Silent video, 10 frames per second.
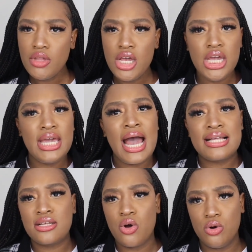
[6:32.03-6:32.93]
he
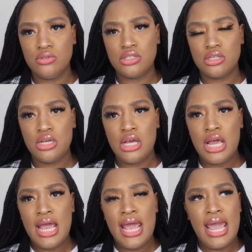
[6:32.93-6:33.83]
has a cold.
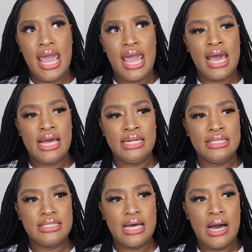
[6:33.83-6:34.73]
And